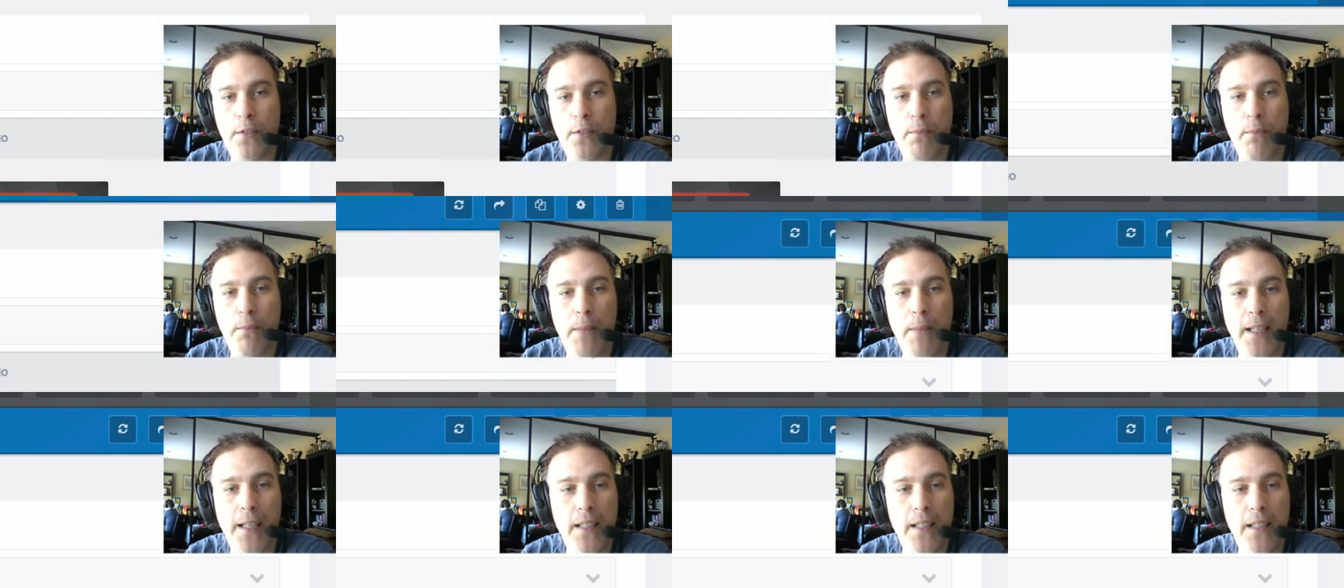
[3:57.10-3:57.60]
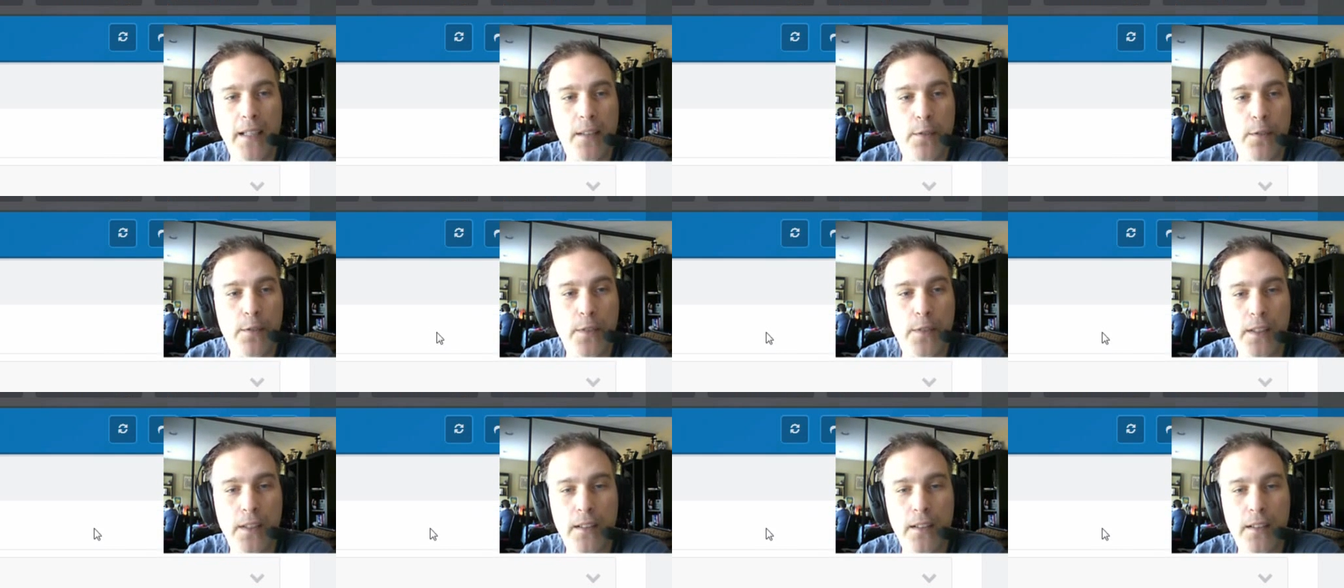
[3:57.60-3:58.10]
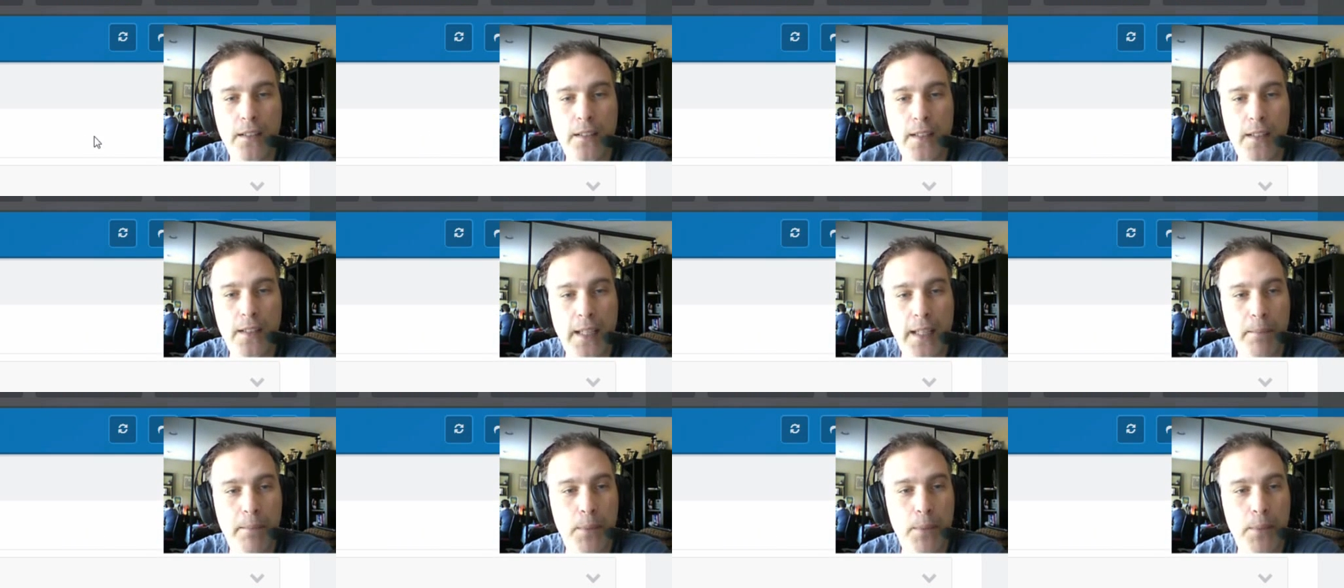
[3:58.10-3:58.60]
many different
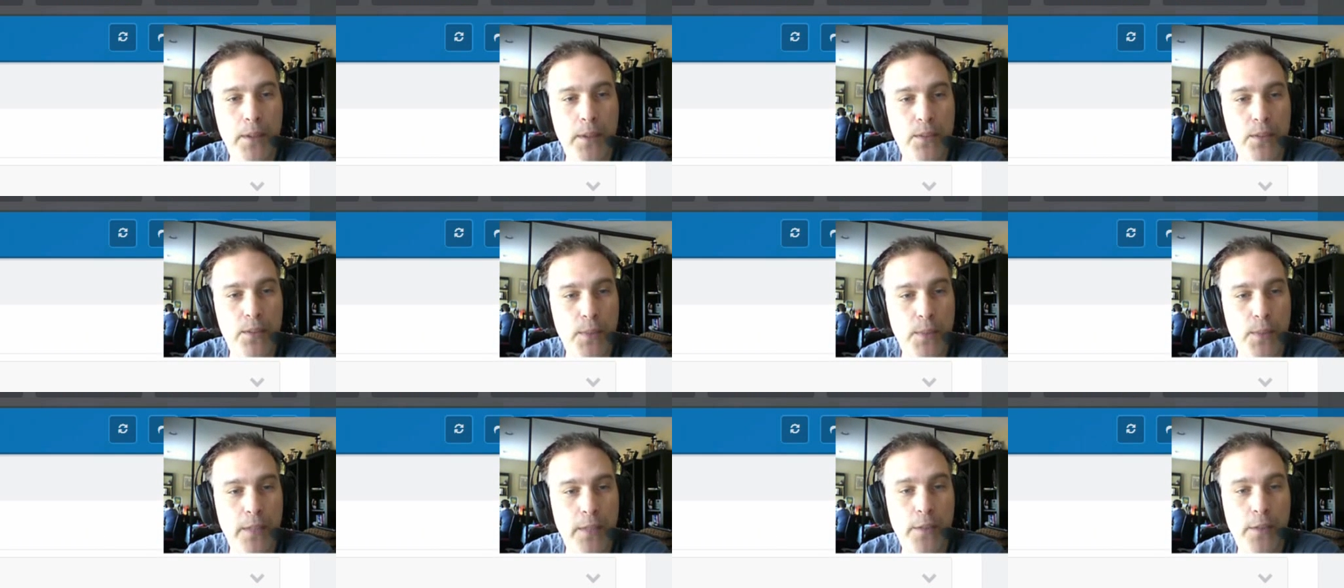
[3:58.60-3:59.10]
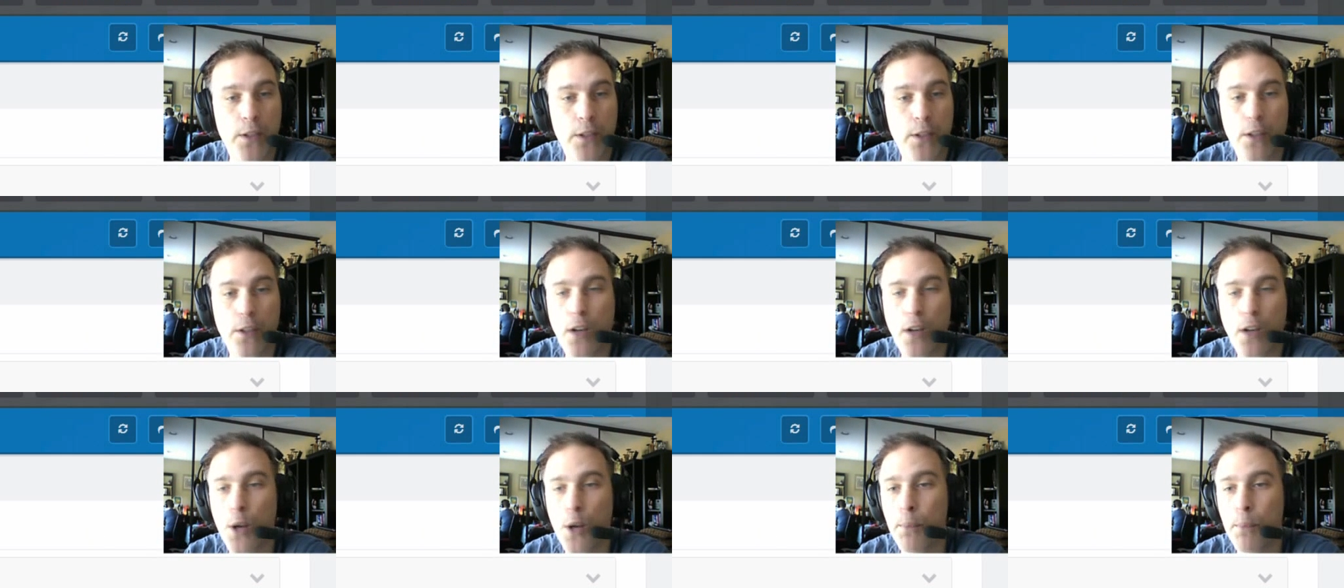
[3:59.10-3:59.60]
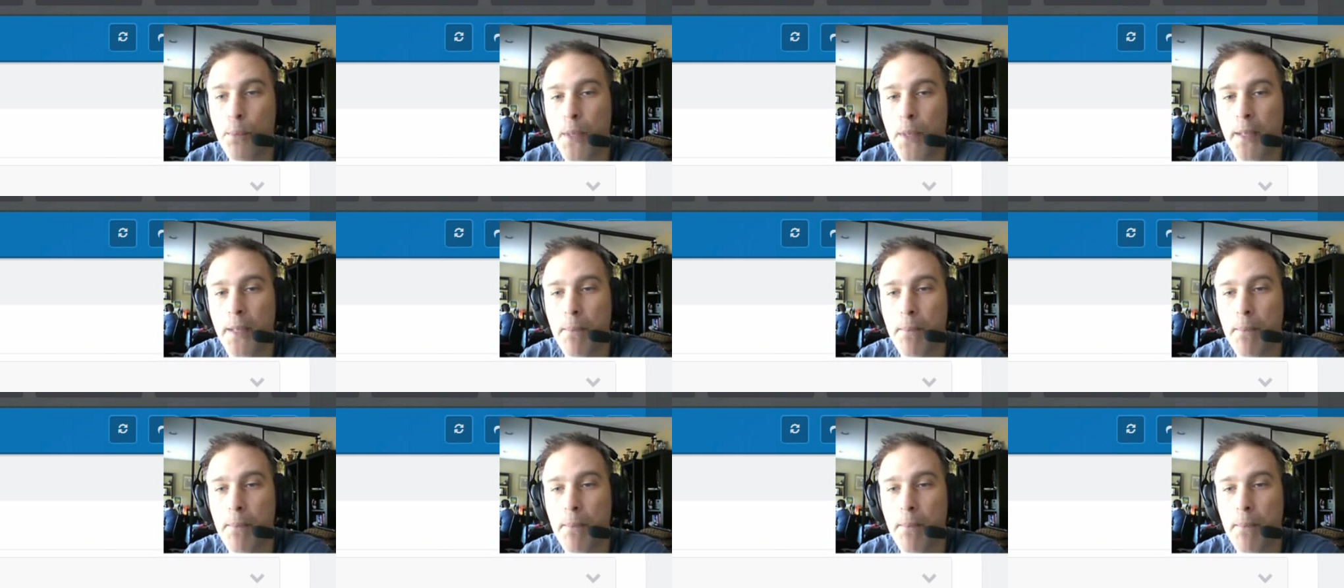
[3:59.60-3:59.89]
templates, whatever your opening